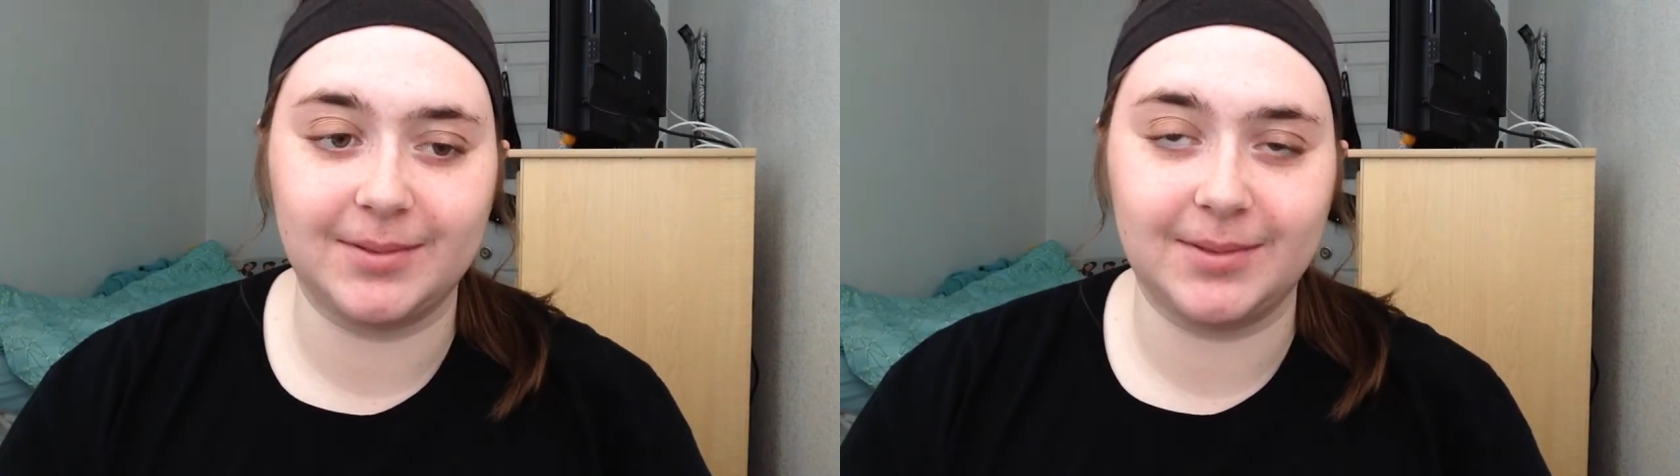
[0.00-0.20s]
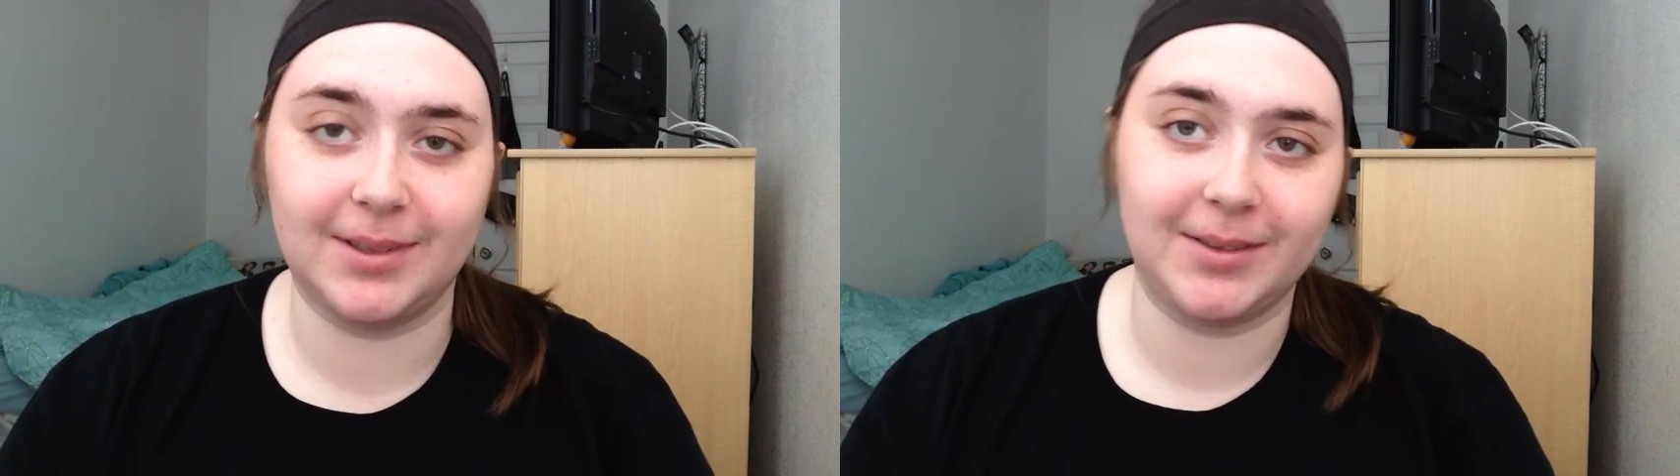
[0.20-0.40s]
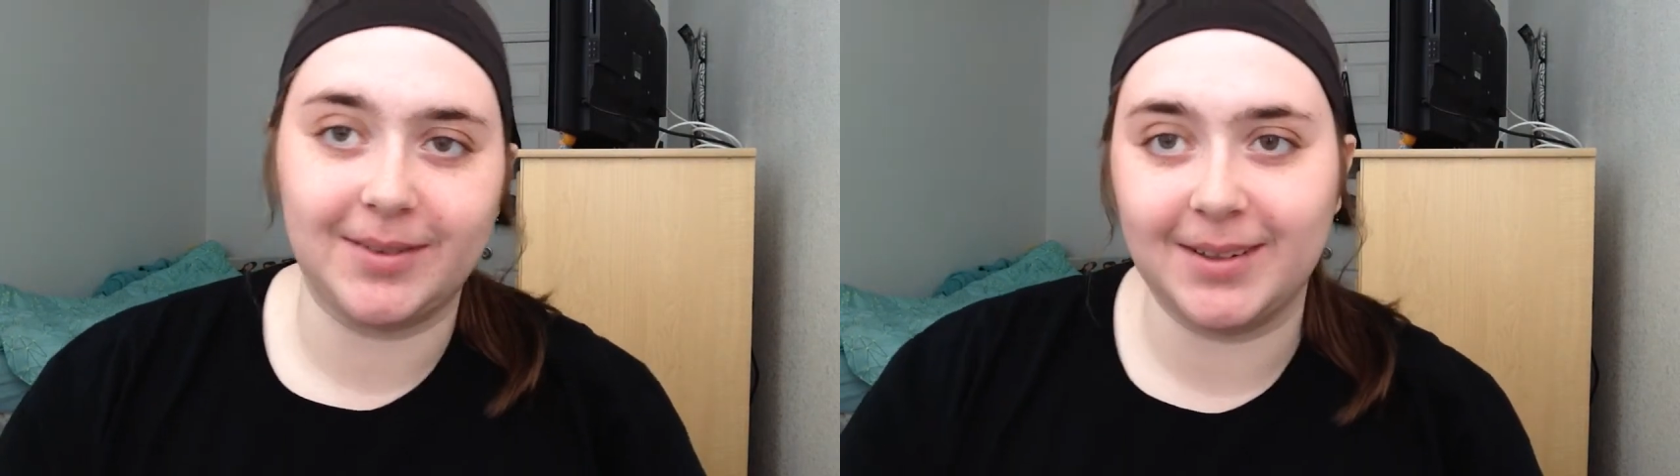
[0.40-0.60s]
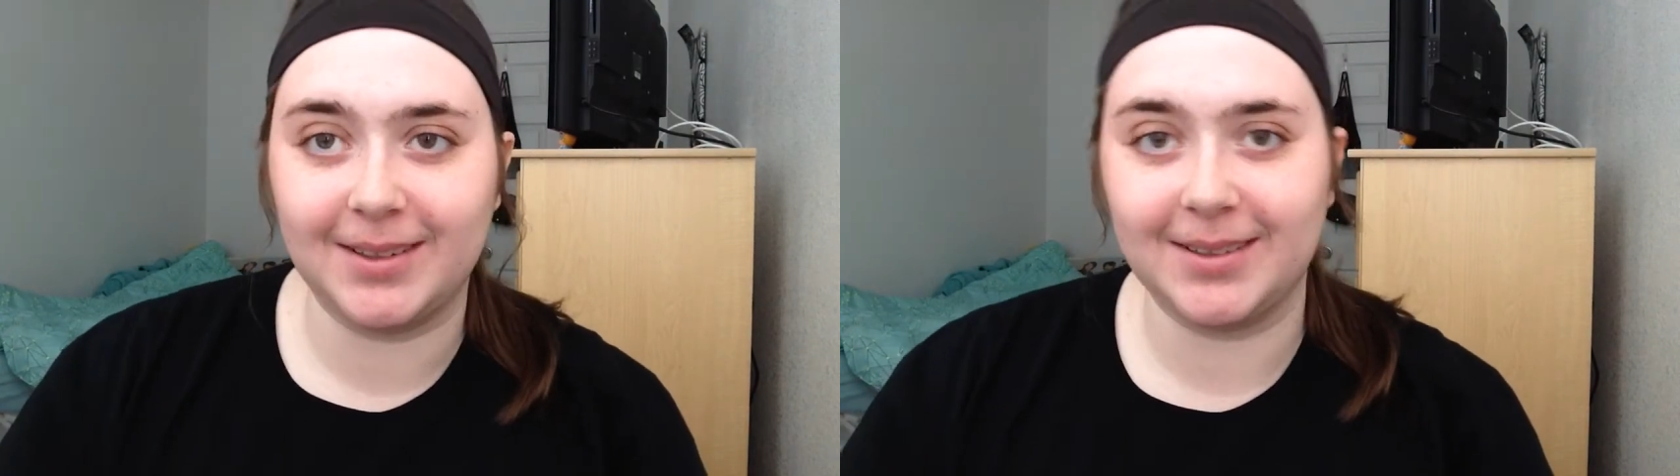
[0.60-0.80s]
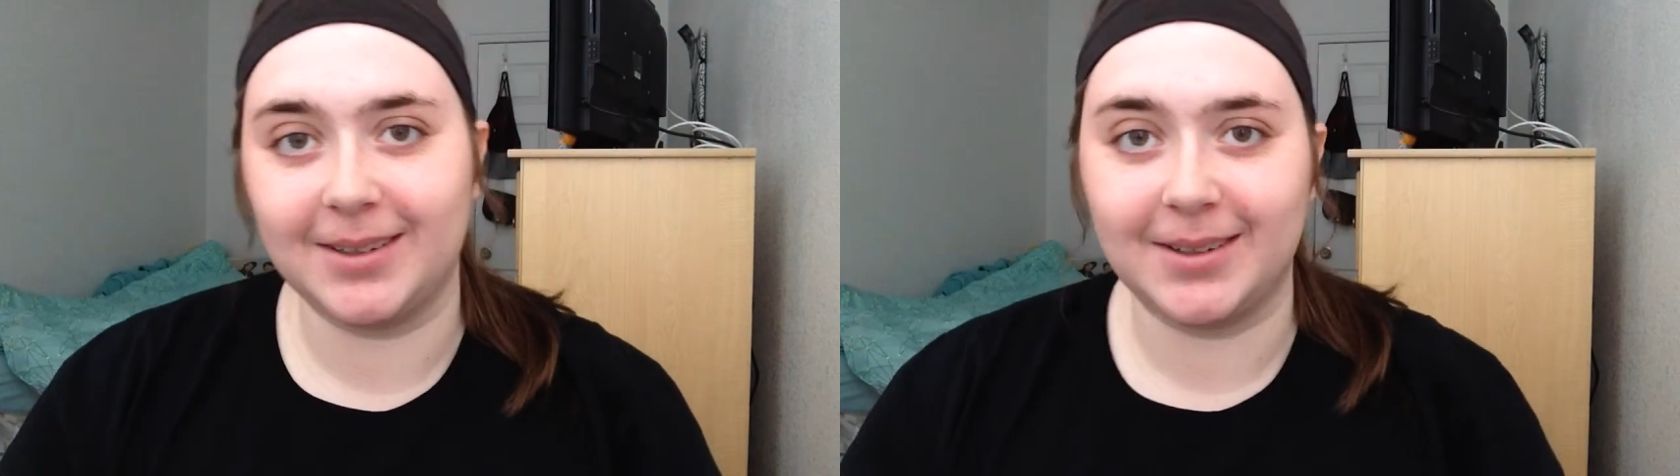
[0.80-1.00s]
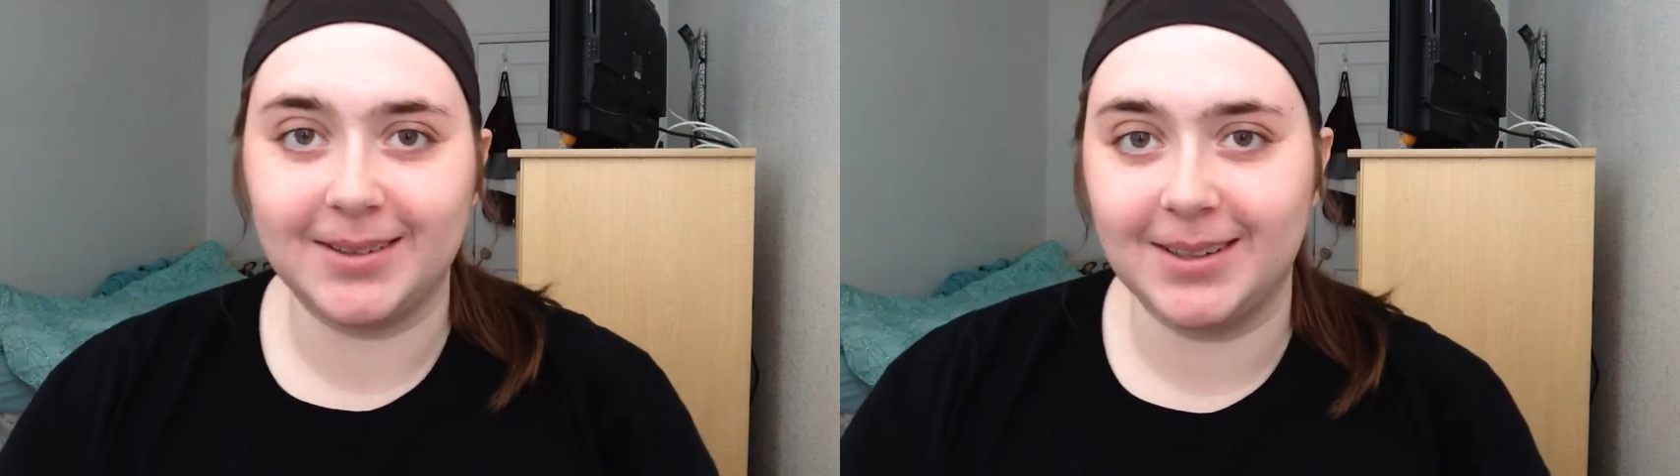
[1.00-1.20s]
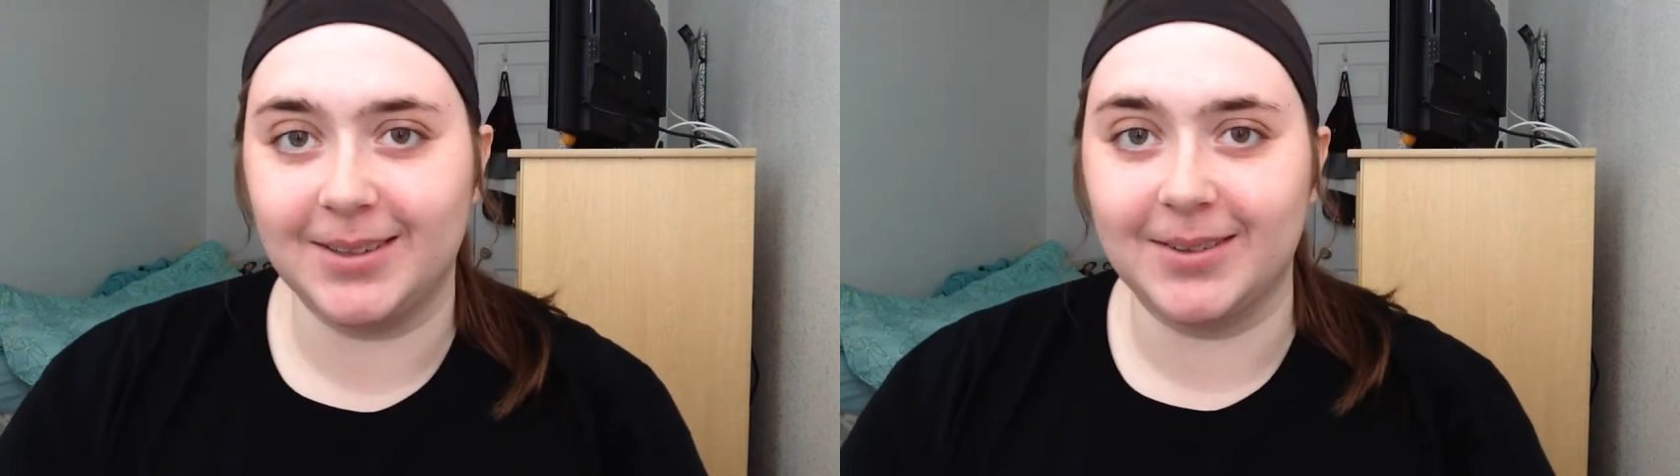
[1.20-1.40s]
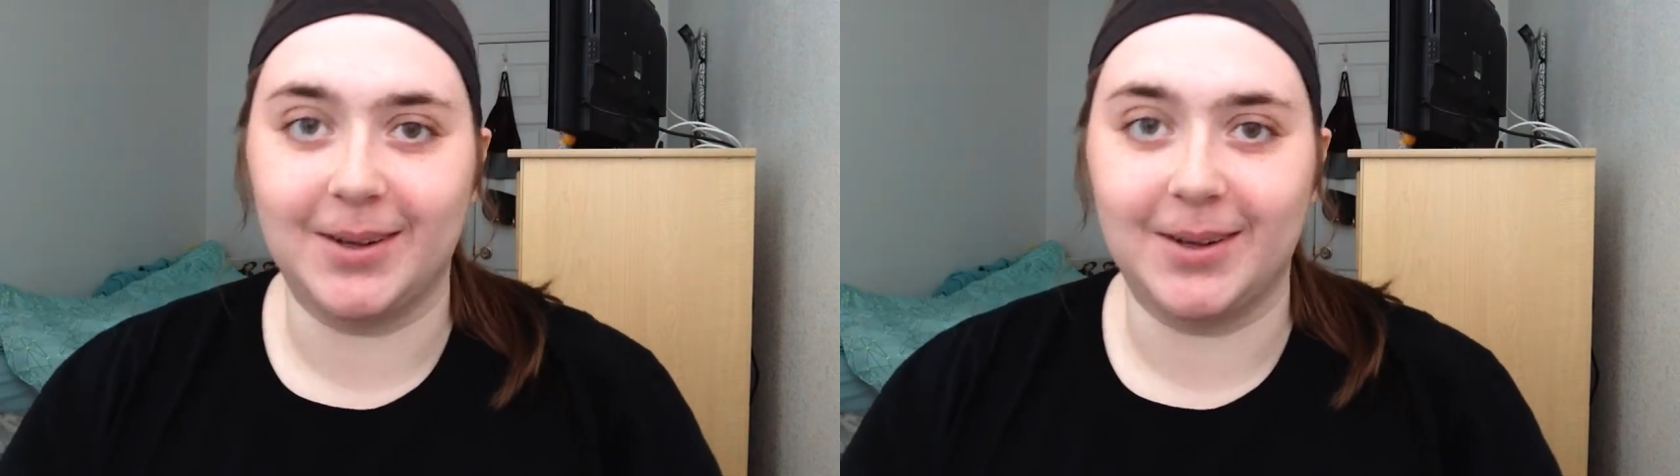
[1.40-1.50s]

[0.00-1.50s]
really fun. Uh, you know,